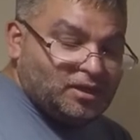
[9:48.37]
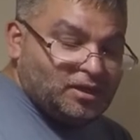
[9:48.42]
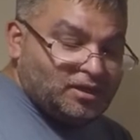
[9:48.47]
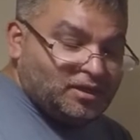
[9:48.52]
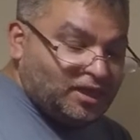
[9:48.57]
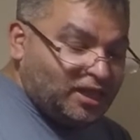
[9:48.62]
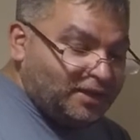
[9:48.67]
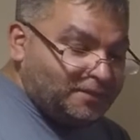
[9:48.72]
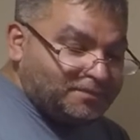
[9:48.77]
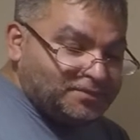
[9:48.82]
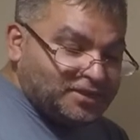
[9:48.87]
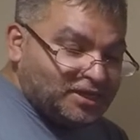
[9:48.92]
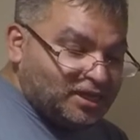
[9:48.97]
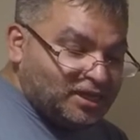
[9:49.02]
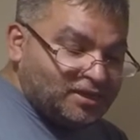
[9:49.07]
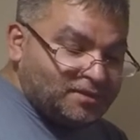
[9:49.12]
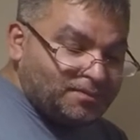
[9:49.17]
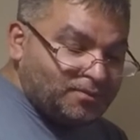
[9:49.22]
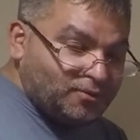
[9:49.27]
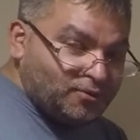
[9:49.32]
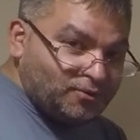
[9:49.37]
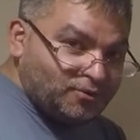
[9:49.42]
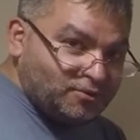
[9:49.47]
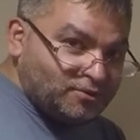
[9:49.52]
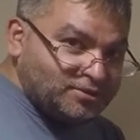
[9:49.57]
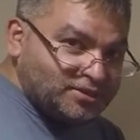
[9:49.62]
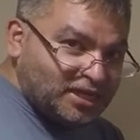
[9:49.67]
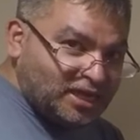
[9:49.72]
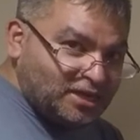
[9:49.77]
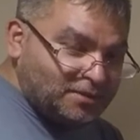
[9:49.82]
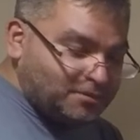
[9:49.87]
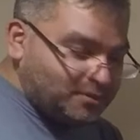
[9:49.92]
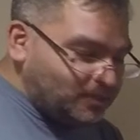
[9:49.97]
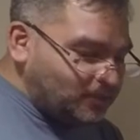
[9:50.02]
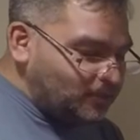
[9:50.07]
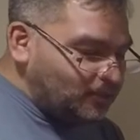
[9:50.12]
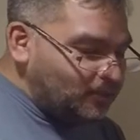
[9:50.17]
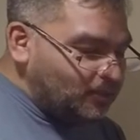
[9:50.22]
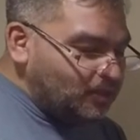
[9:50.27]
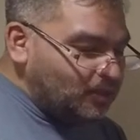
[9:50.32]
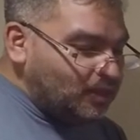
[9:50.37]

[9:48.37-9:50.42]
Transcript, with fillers: laptop or their tablet,